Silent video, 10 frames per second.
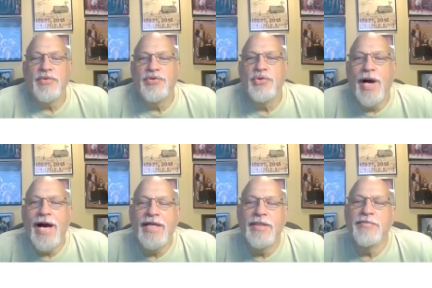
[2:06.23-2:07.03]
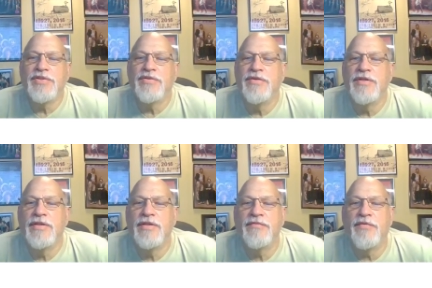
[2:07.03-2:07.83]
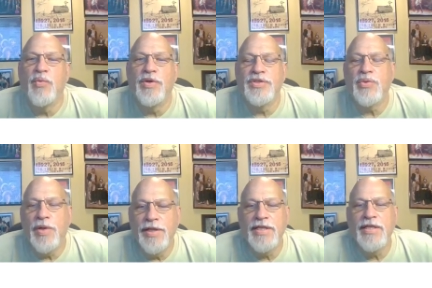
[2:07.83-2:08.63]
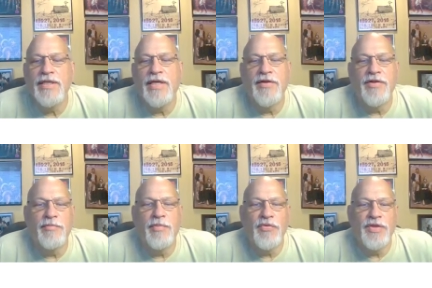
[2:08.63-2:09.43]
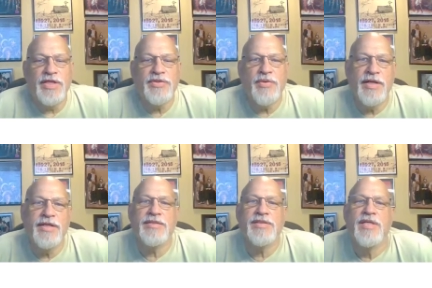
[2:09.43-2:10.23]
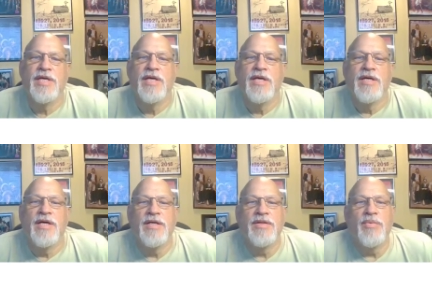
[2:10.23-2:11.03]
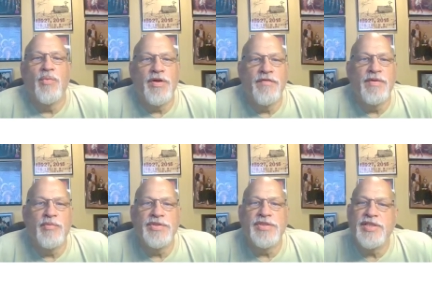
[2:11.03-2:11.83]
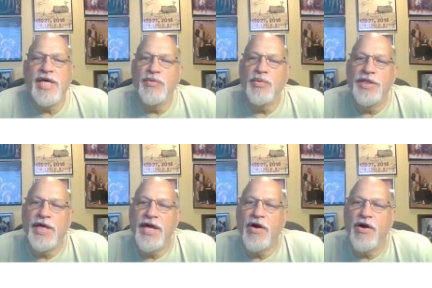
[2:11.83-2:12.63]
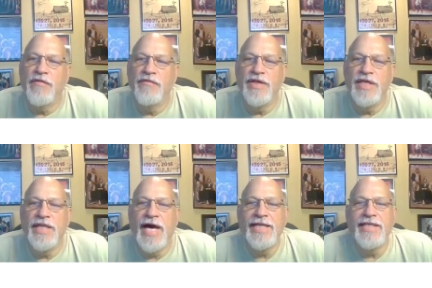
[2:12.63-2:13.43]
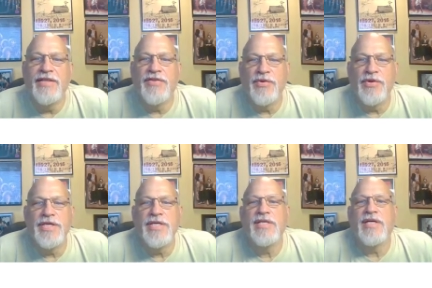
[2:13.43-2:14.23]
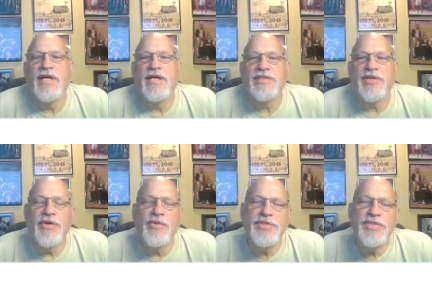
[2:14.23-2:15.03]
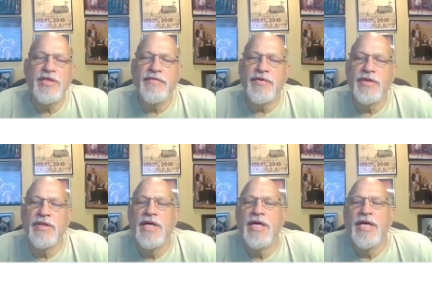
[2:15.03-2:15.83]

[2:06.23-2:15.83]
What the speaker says: I sold two items for $120. They're both electronics. One of them was this Kenwood KR V9030 stereo receiver.